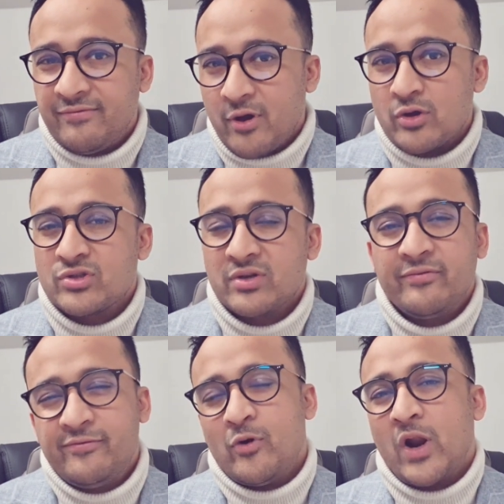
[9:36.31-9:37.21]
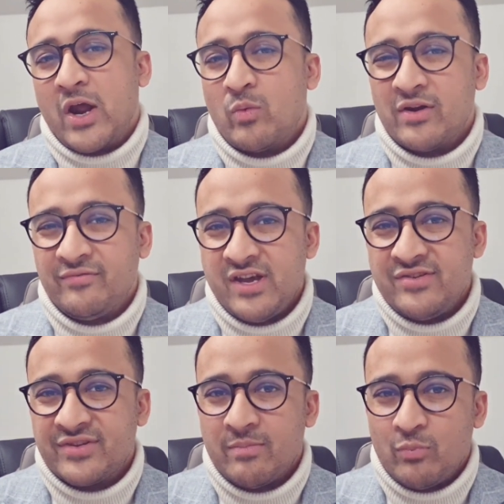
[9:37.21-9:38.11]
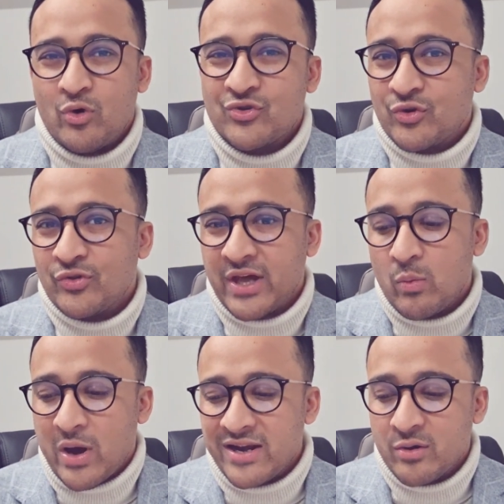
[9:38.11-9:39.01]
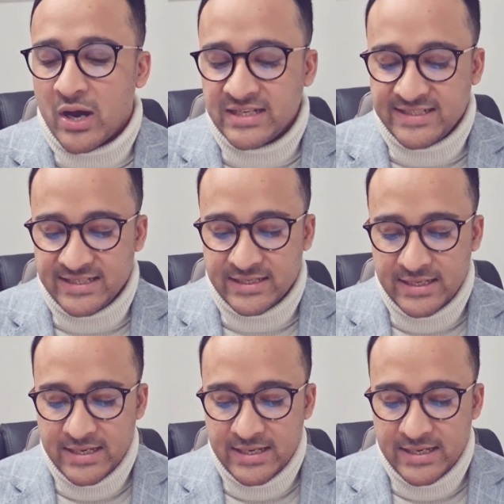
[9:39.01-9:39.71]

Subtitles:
focused on 491 visa more so than 190.